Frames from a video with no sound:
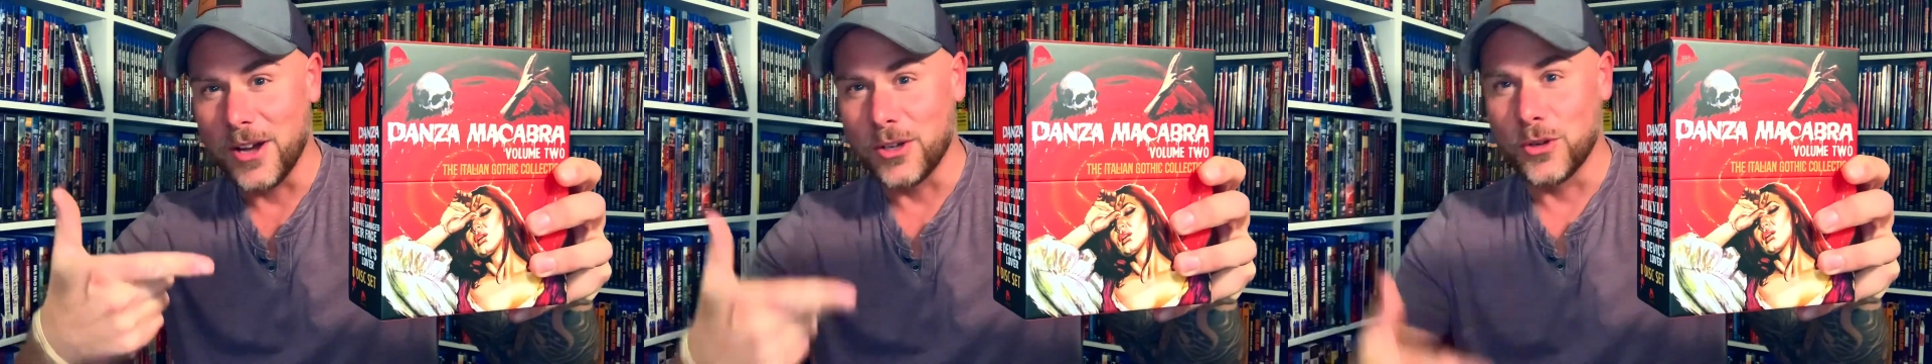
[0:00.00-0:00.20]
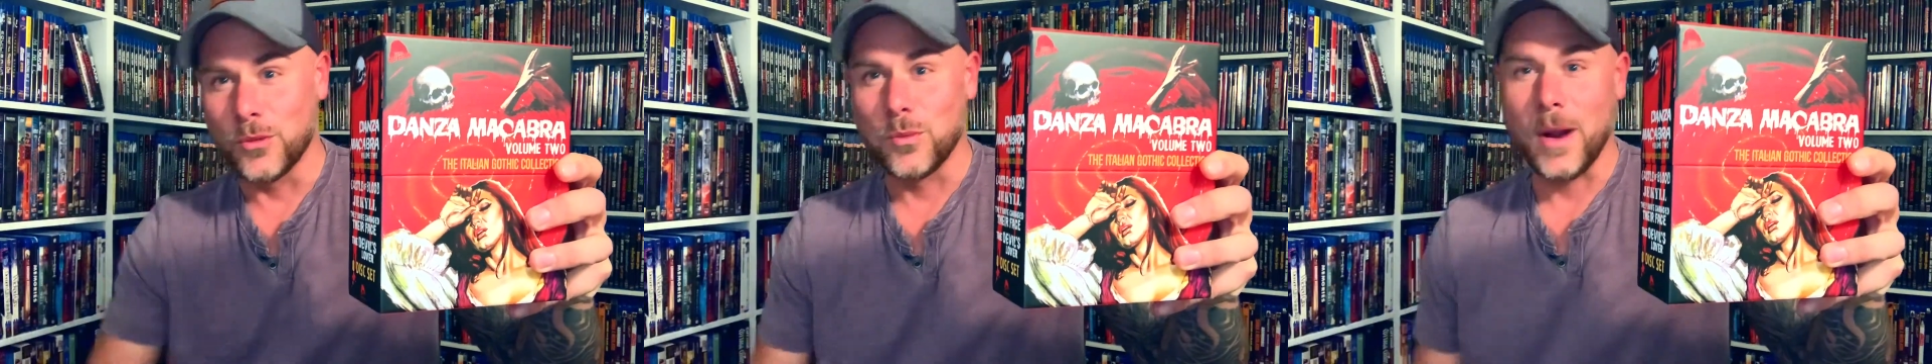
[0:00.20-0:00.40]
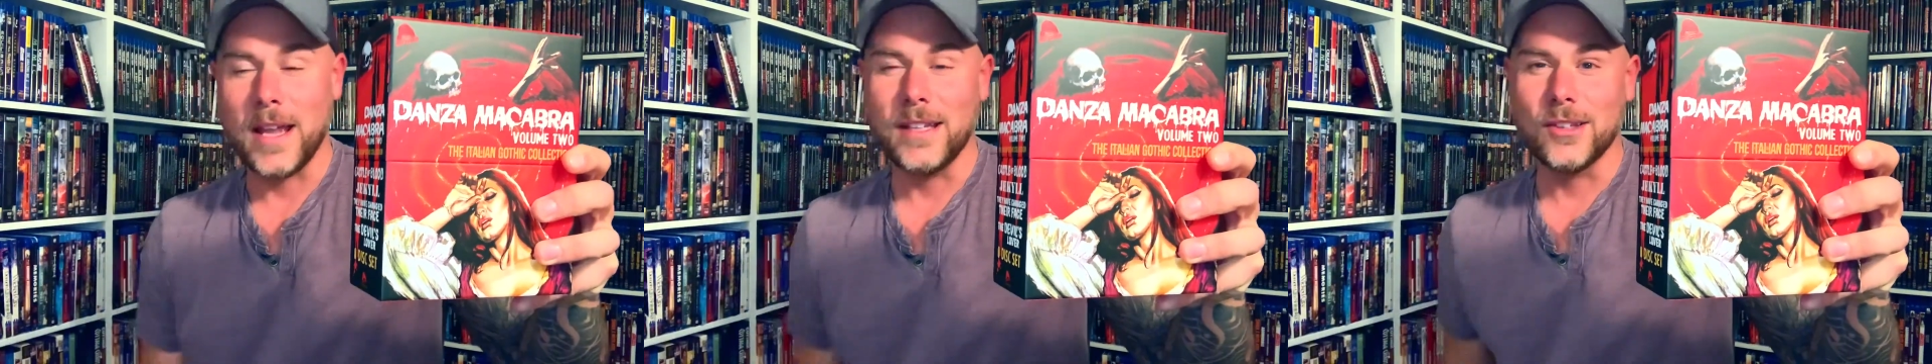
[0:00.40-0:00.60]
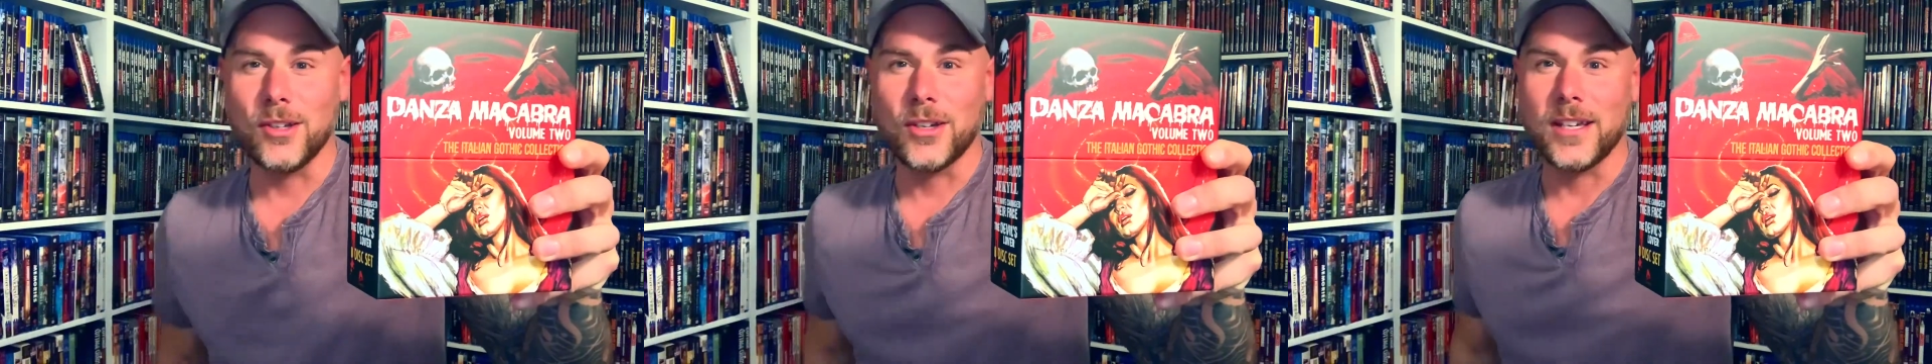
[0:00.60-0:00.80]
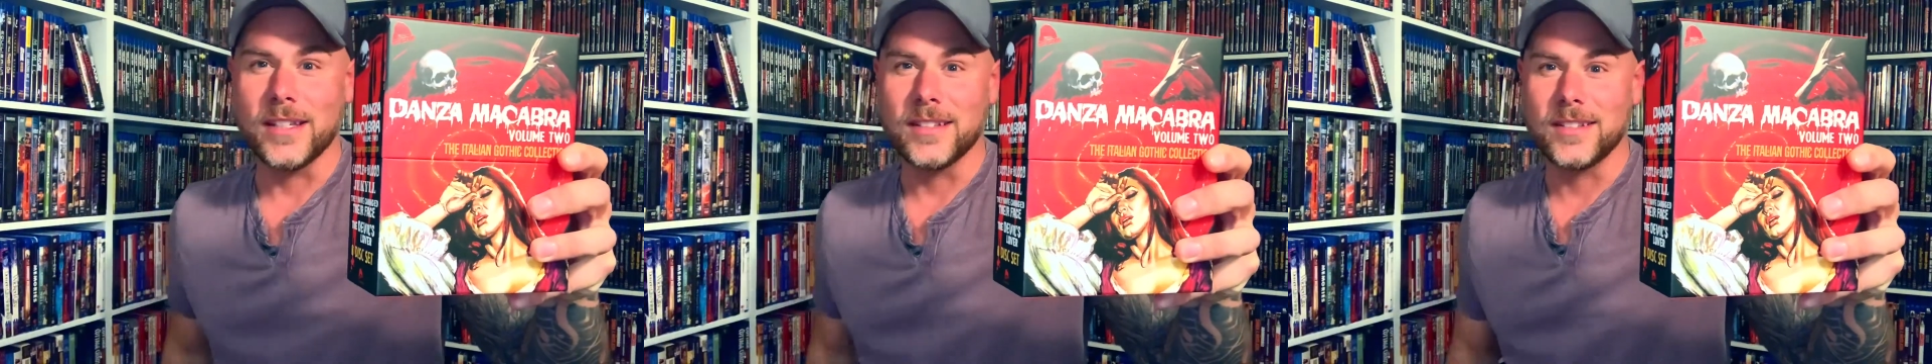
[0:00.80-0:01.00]
great
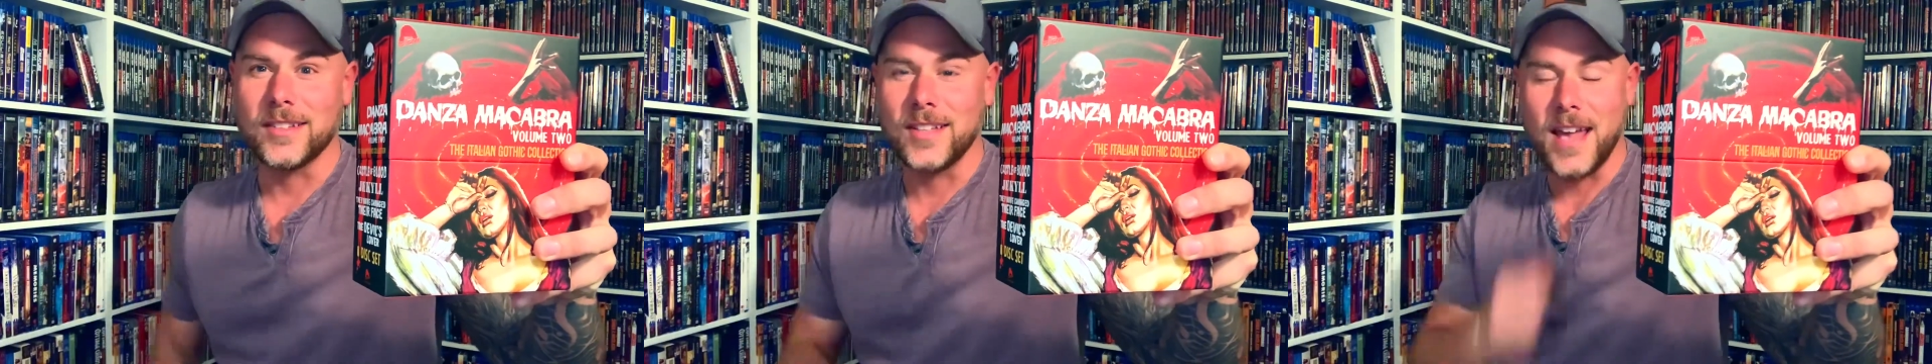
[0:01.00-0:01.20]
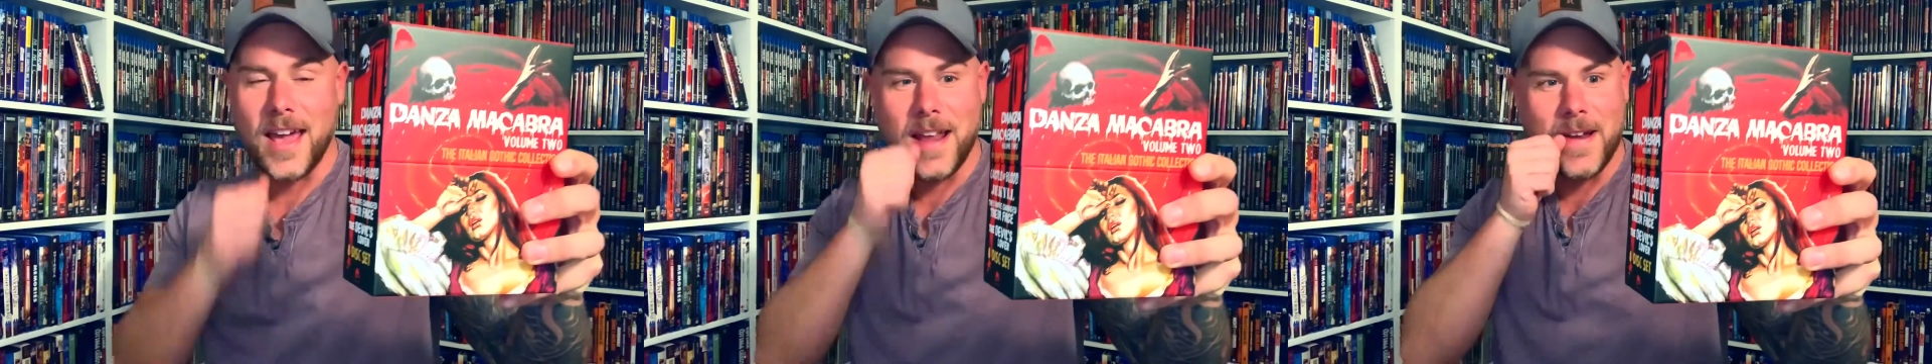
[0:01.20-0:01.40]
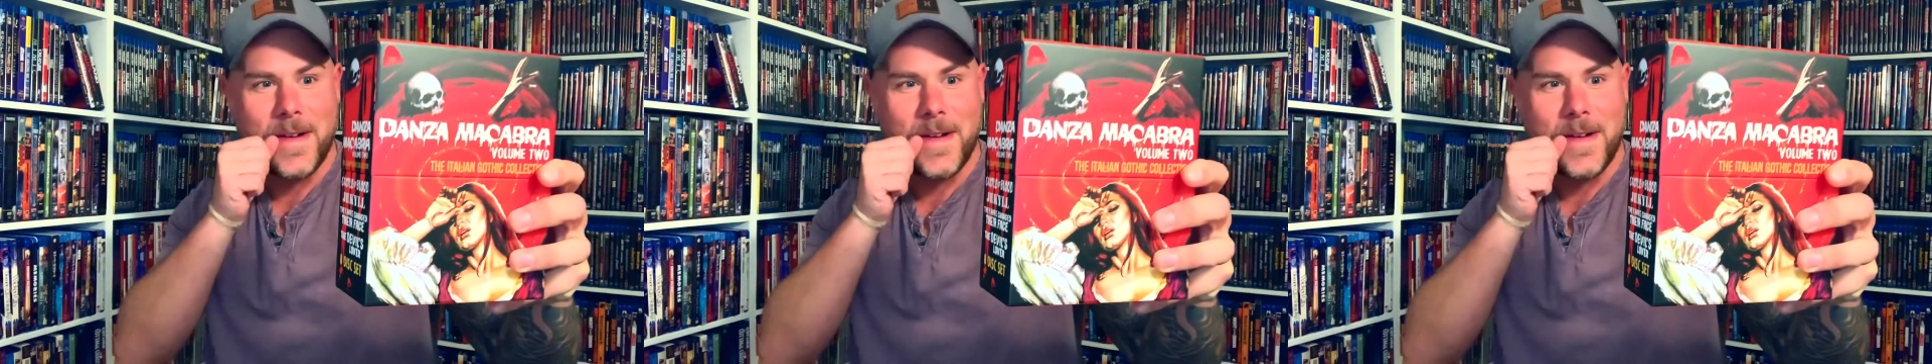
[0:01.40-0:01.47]
looking set.